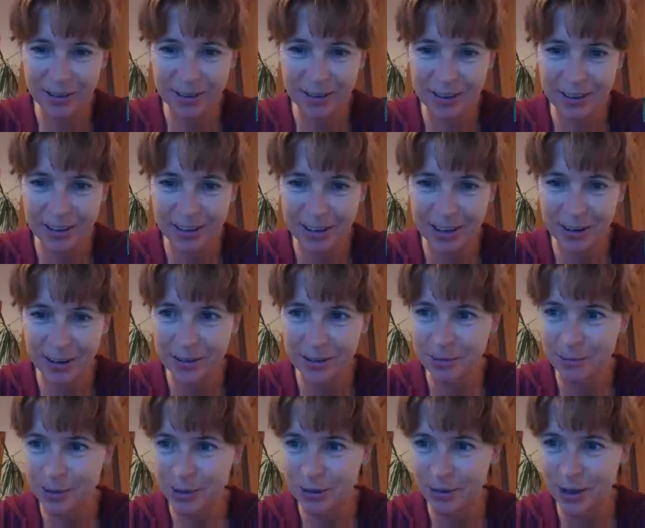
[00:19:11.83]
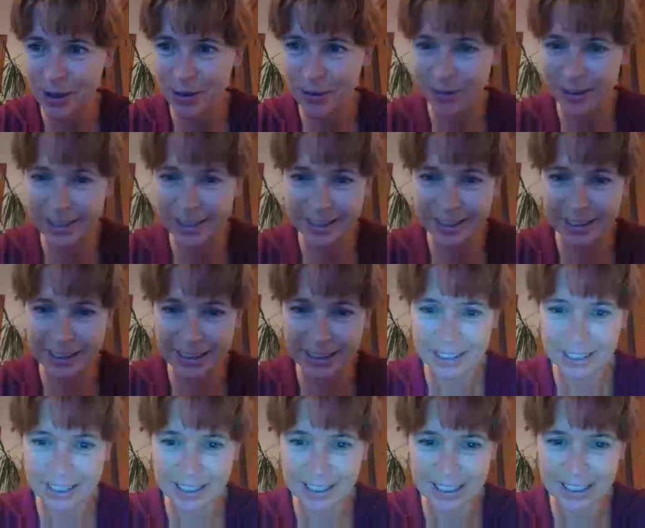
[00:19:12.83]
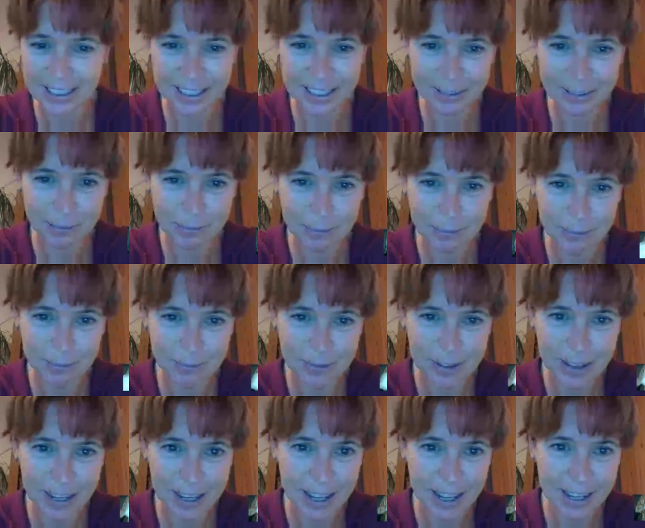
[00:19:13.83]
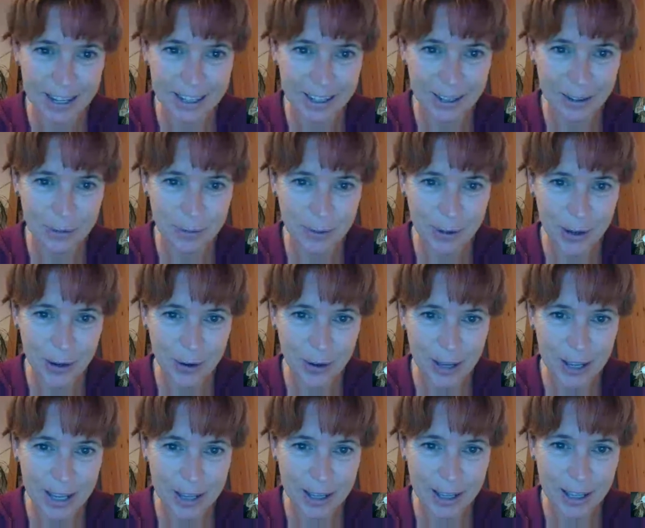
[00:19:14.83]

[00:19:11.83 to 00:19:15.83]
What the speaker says: a Christmas tree already. And who have we got here?